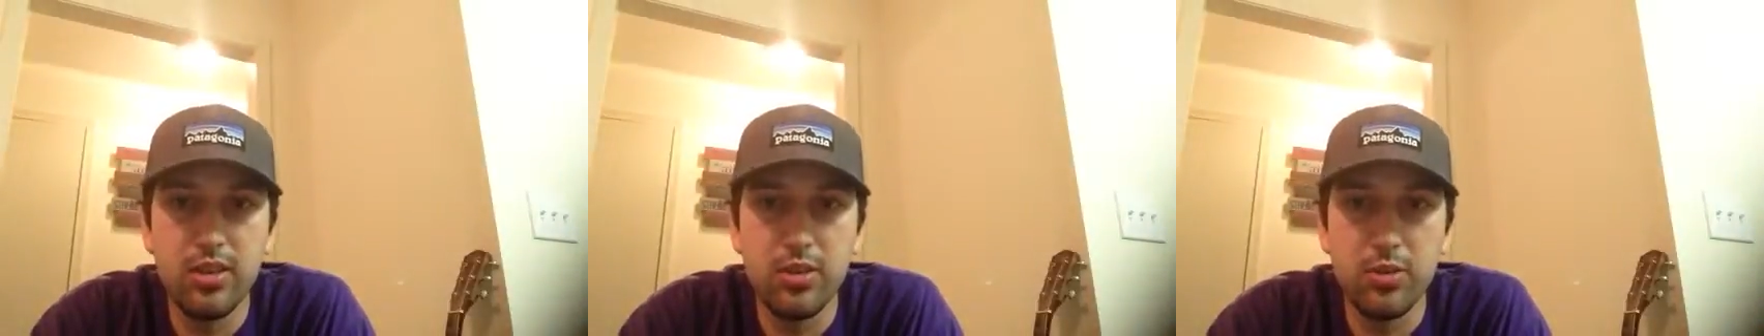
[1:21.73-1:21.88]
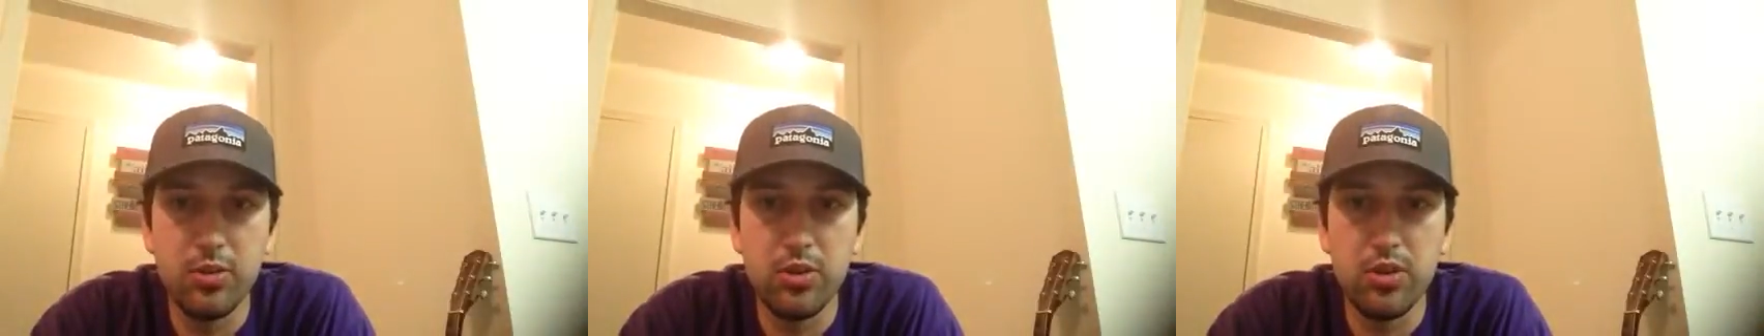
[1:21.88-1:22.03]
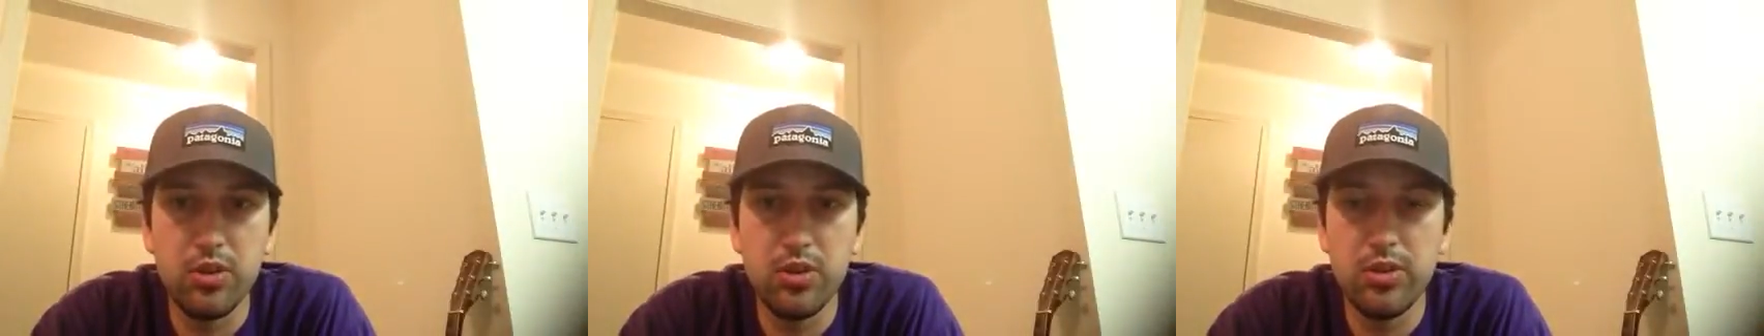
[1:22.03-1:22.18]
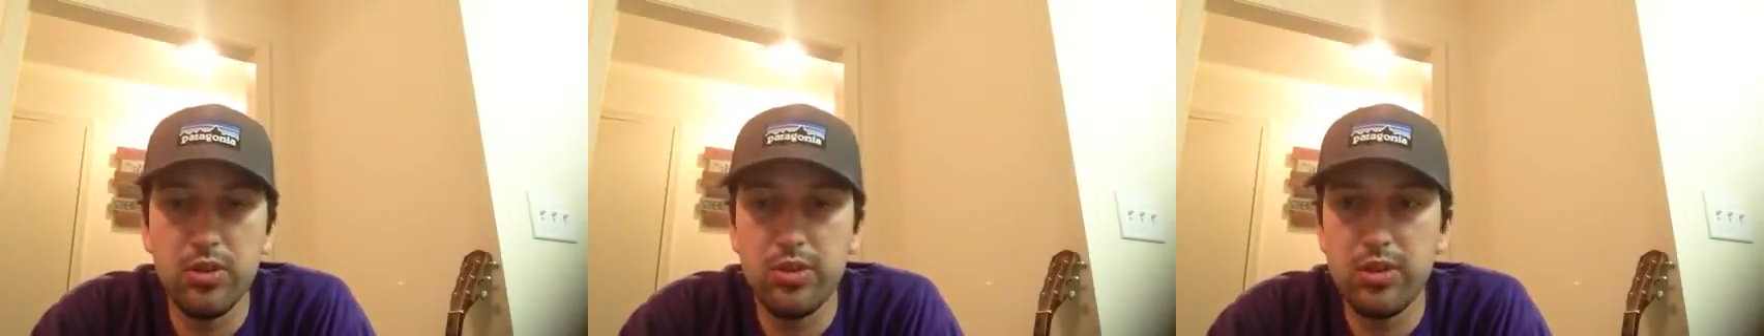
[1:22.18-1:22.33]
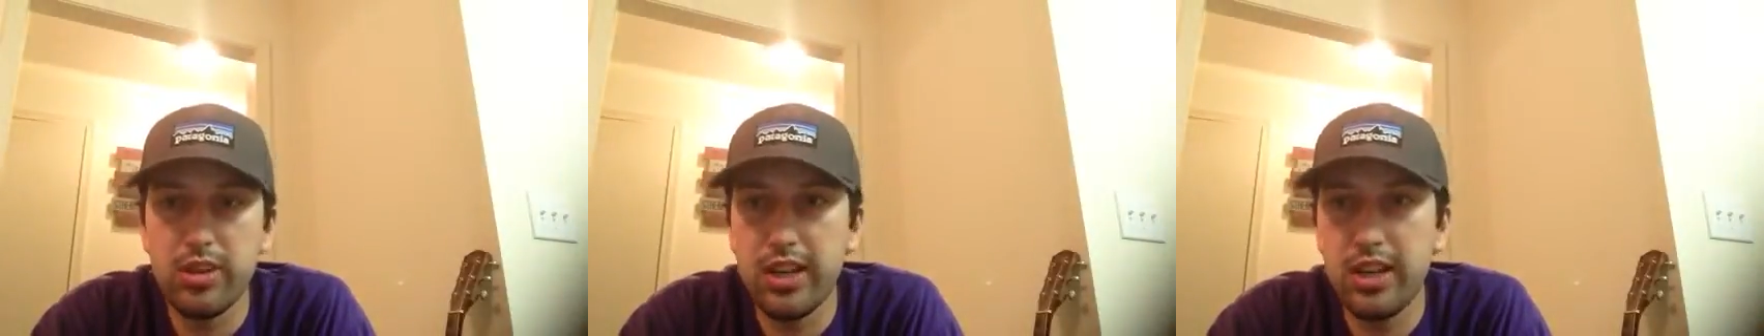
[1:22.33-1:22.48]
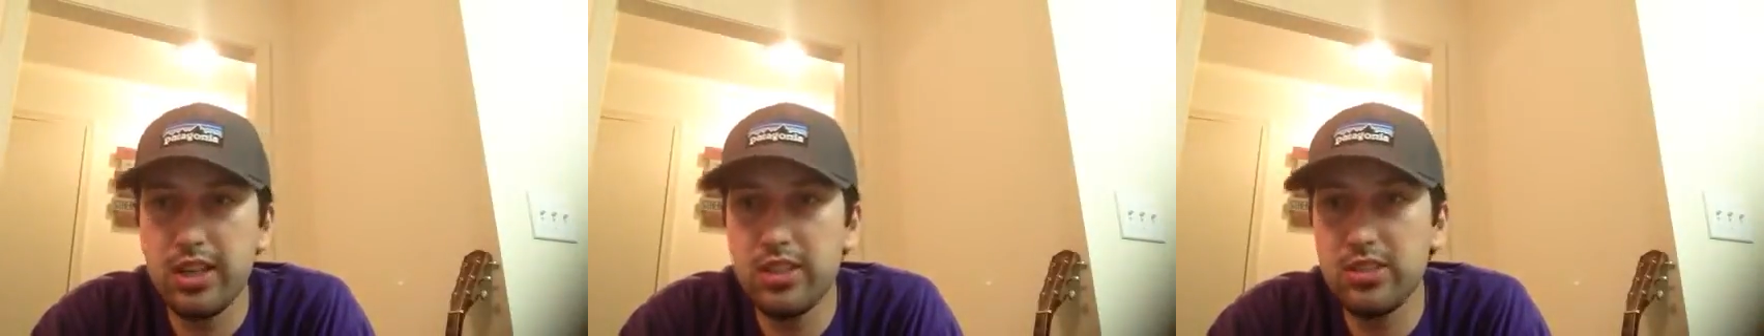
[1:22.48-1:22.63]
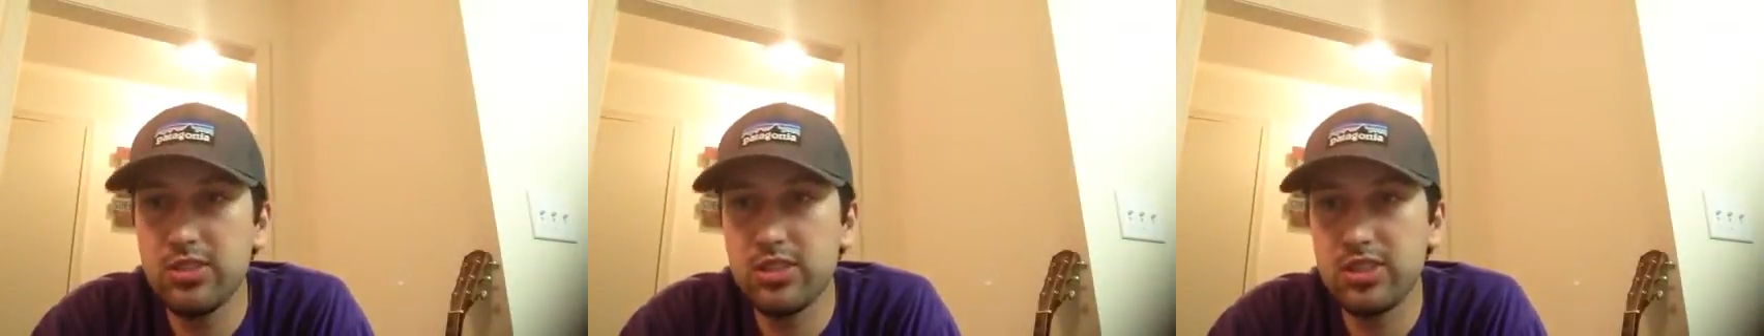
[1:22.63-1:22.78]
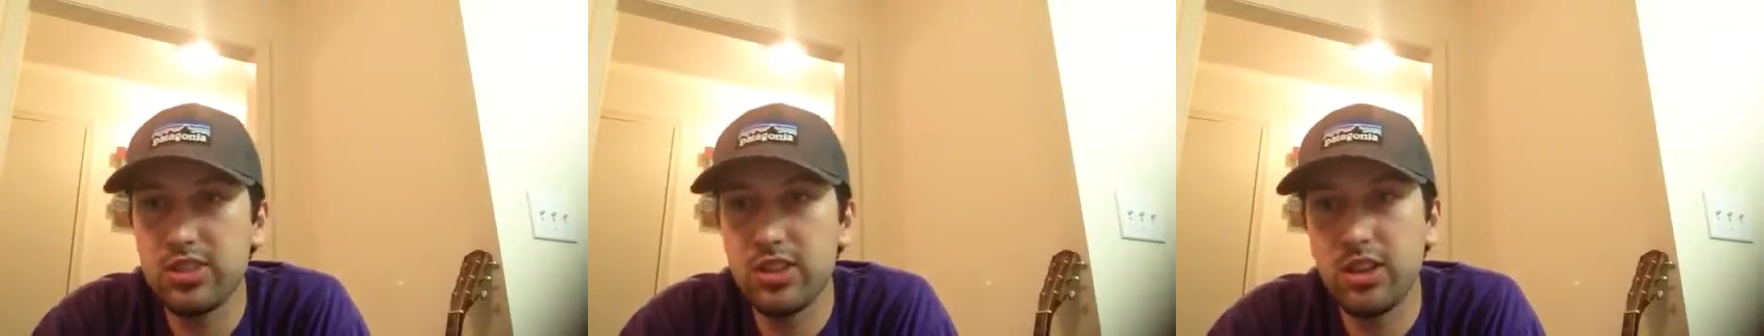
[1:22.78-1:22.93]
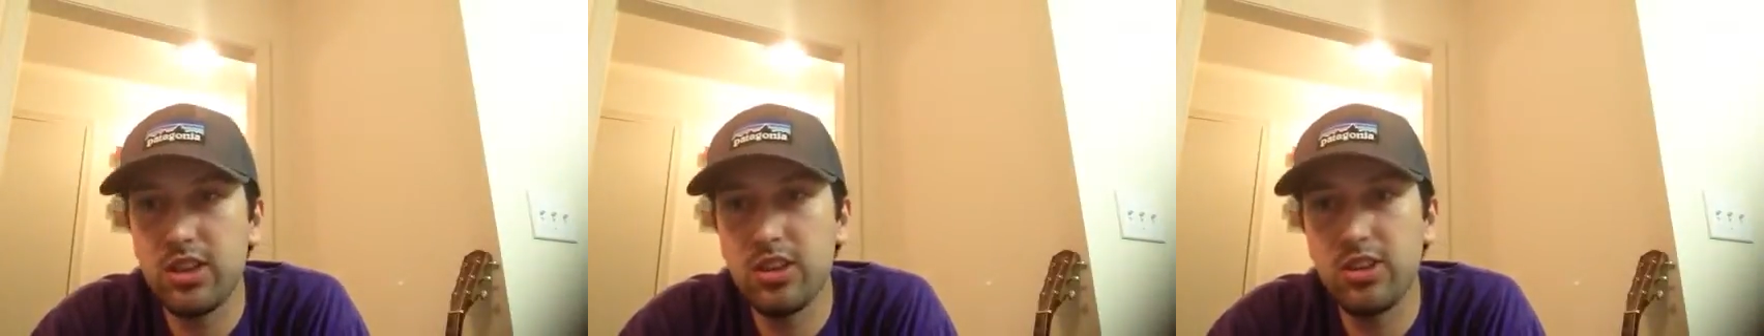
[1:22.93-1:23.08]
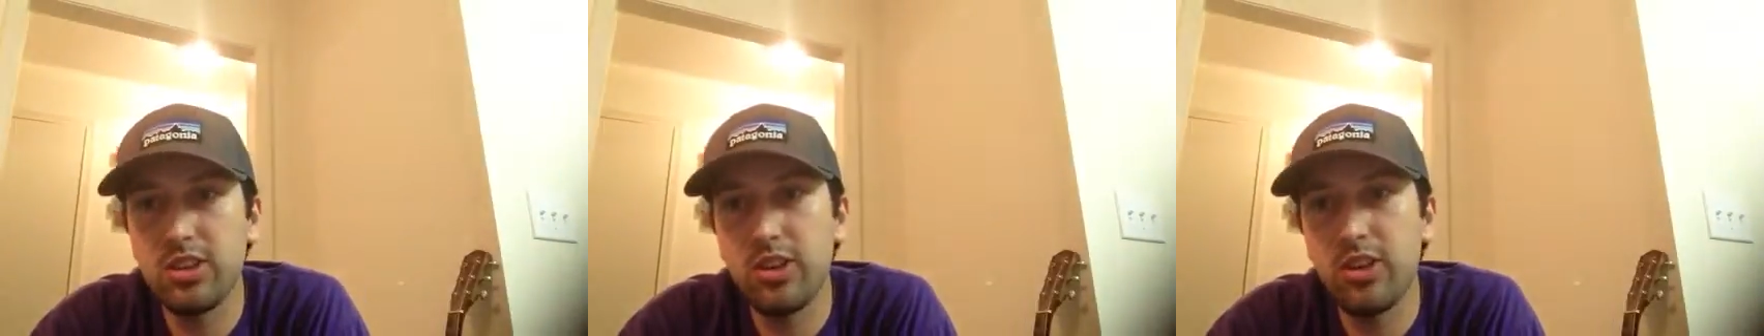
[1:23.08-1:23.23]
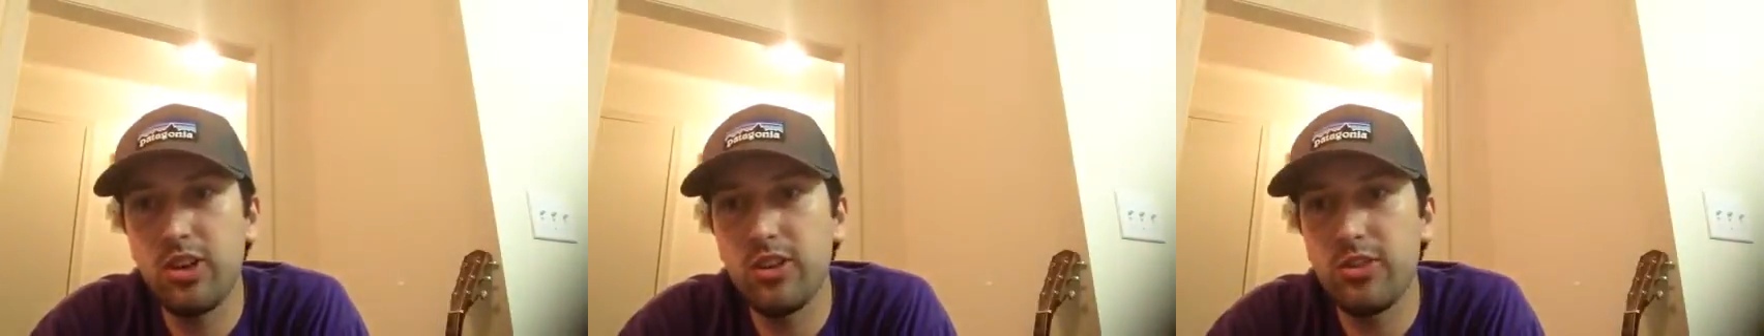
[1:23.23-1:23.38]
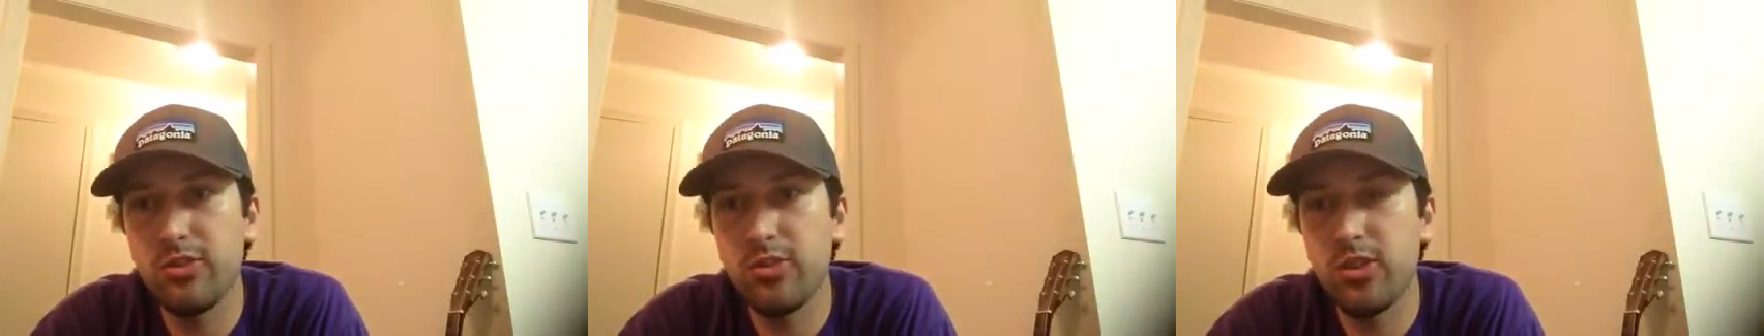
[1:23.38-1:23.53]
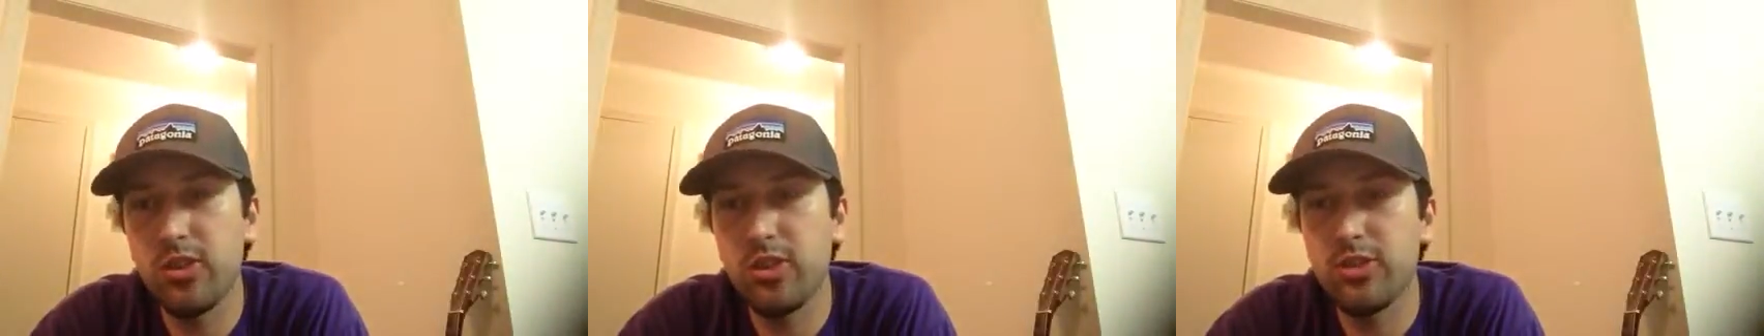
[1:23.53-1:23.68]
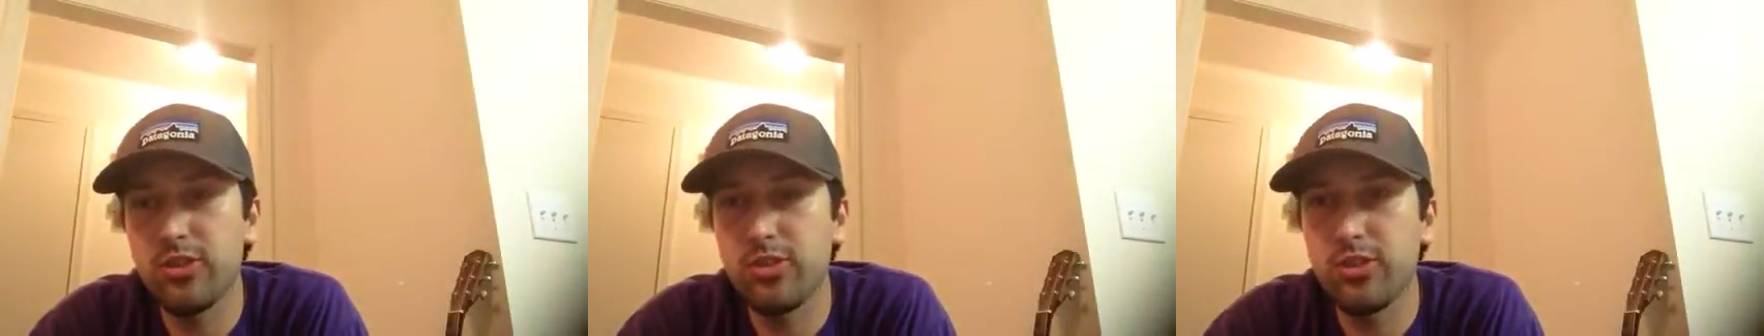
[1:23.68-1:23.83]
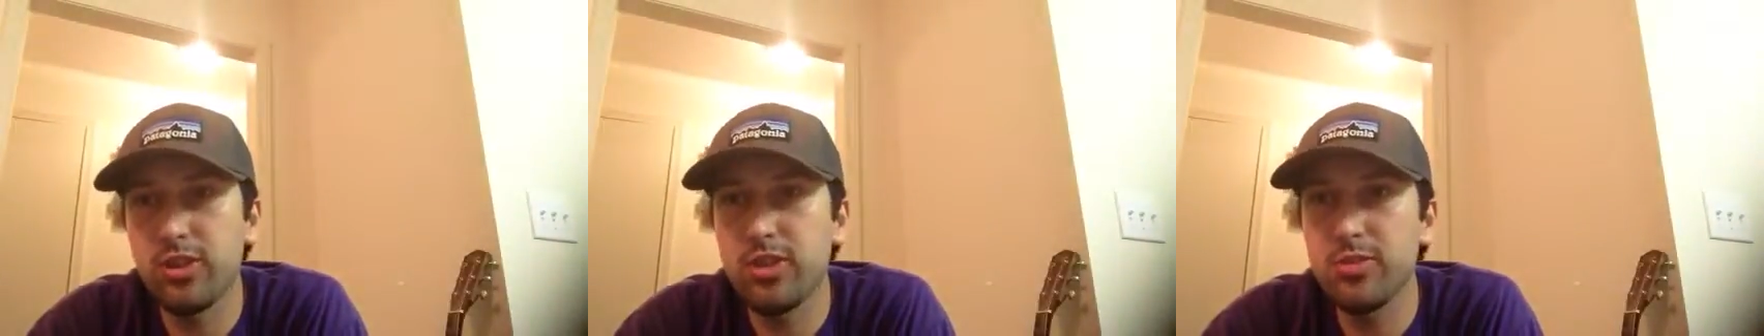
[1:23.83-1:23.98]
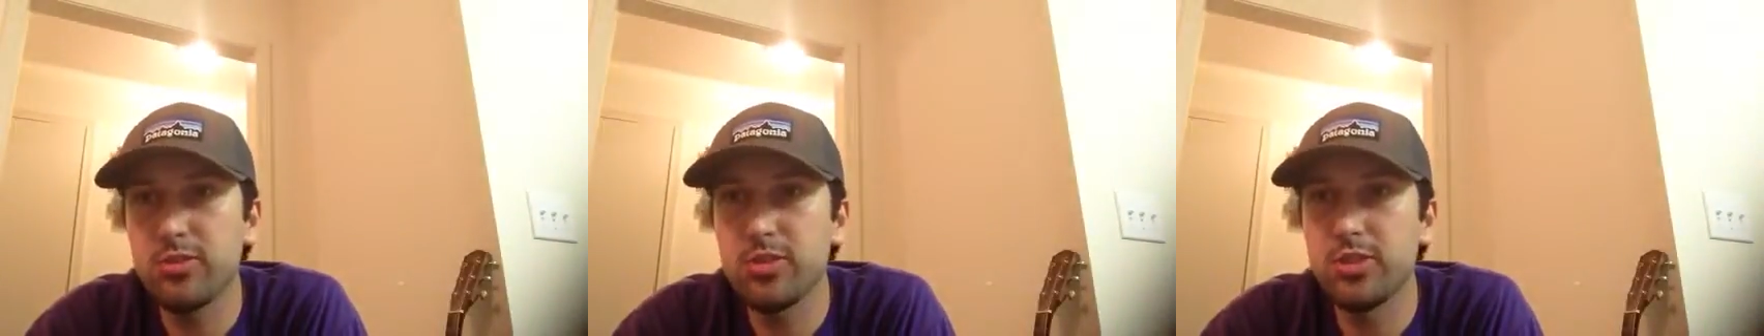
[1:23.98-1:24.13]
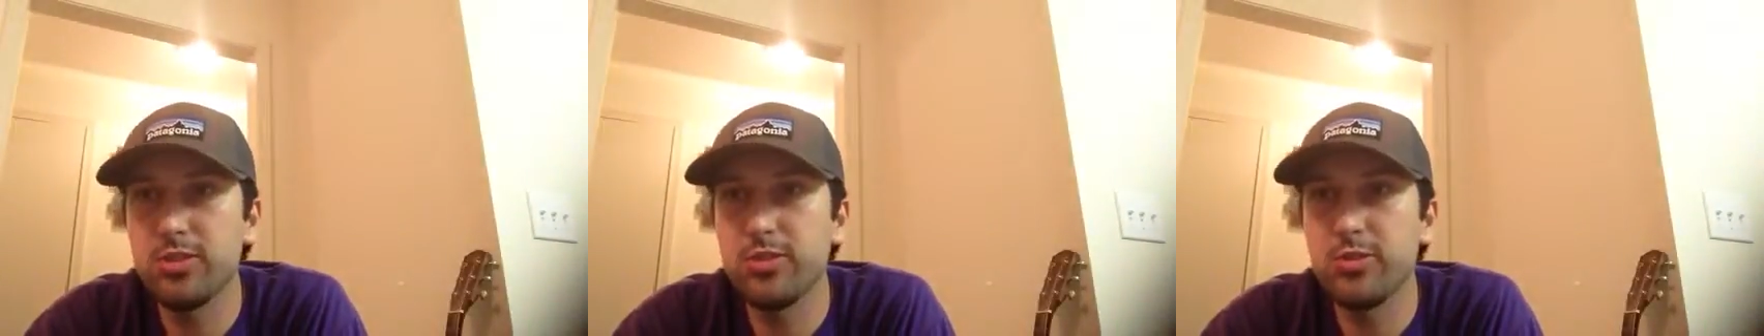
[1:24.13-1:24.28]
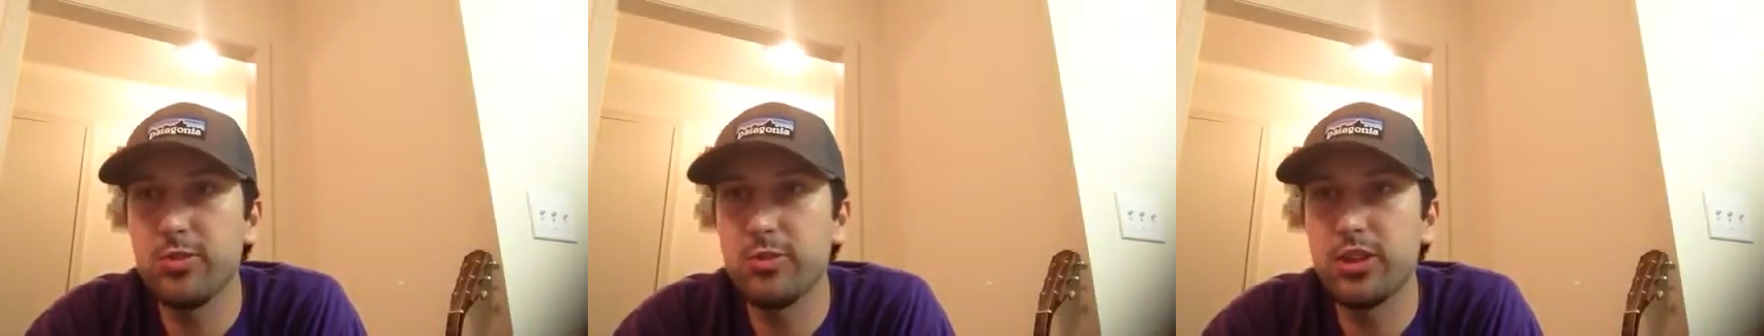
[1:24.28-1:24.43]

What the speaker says: Well, it actually occurred not far from you.